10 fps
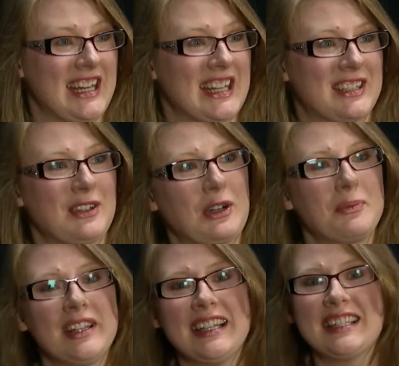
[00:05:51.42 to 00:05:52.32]
as an
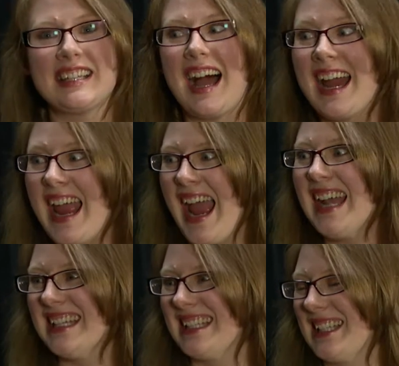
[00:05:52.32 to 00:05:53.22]
herbalist, I had
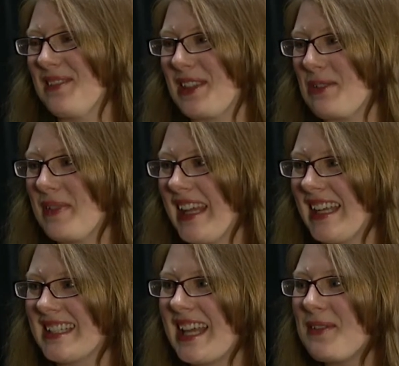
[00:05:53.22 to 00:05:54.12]
to sit with the
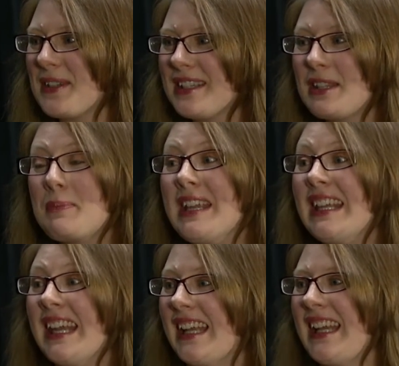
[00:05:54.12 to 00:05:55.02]
plants. That was the
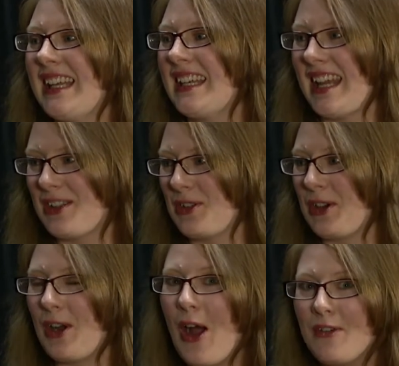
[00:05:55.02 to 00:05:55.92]
beginning nature
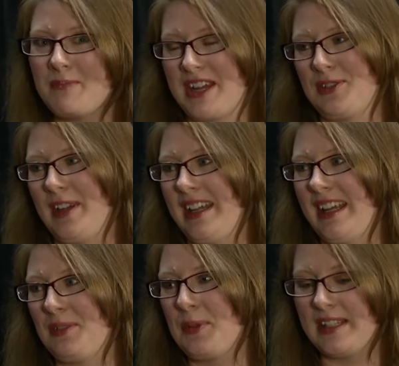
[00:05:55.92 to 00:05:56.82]
of my
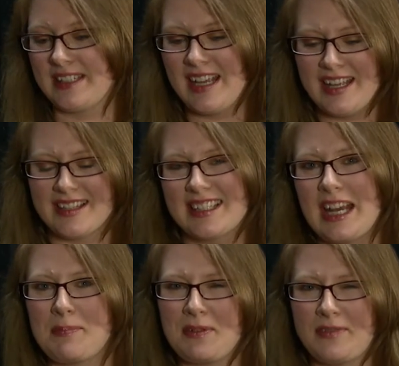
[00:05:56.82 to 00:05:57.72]
training was this
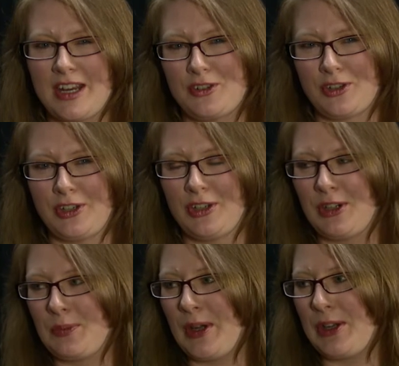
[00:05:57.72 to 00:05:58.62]
type of nature cure
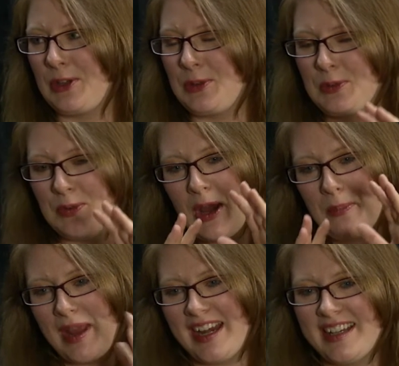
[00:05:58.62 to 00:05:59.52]
where you
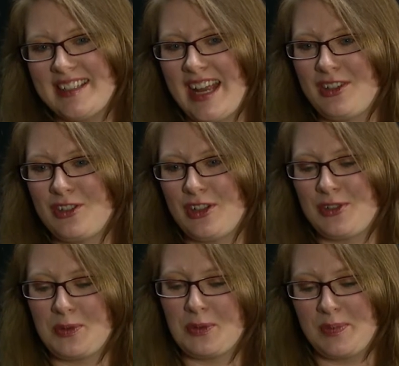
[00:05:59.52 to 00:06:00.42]
paid attention
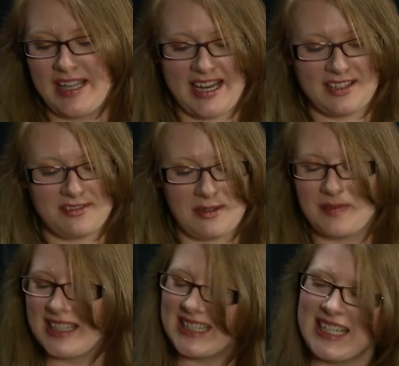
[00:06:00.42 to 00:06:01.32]
to a plant from
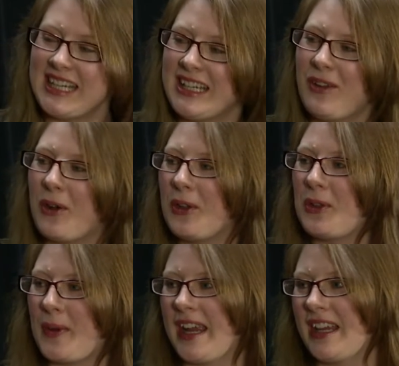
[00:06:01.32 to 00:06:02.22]
the seed all the
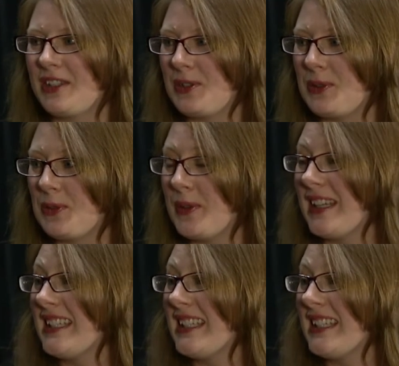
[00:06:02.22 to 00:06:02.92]
way to its